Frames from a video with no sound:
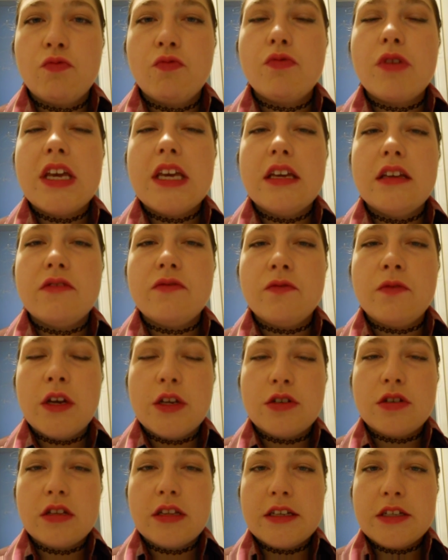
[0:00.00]
read
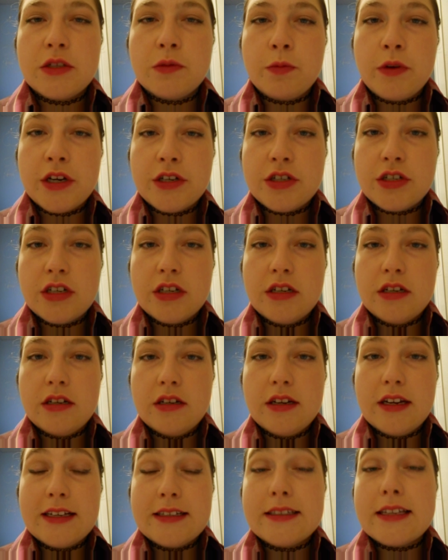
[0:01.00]
facial
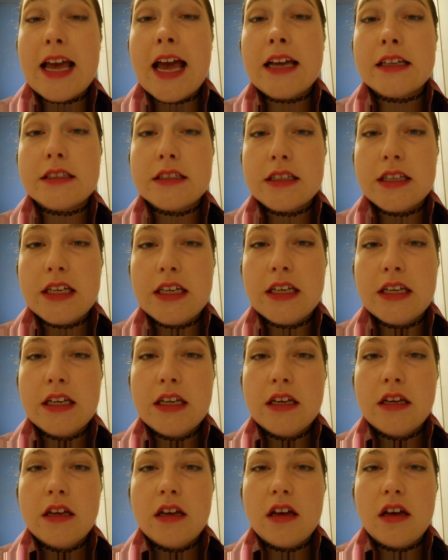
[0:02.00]
expression exactly
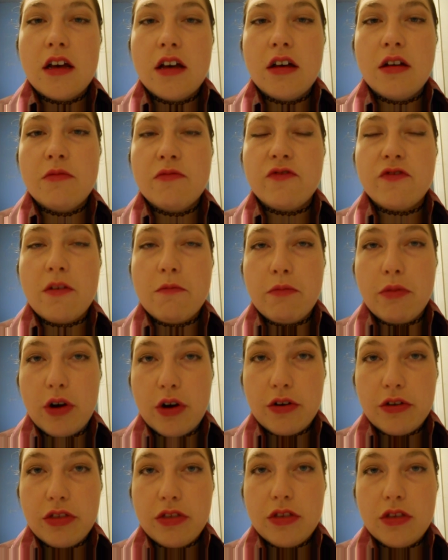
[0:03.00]
from
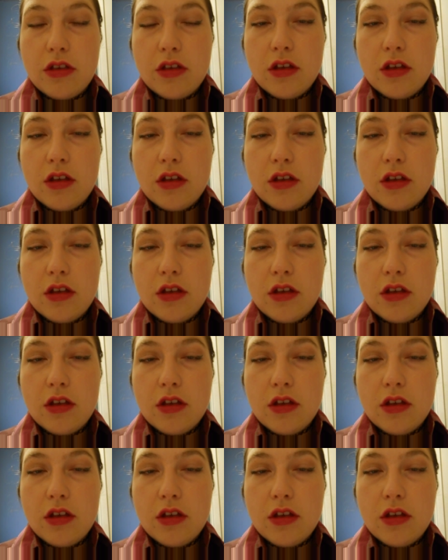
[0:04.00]
birth.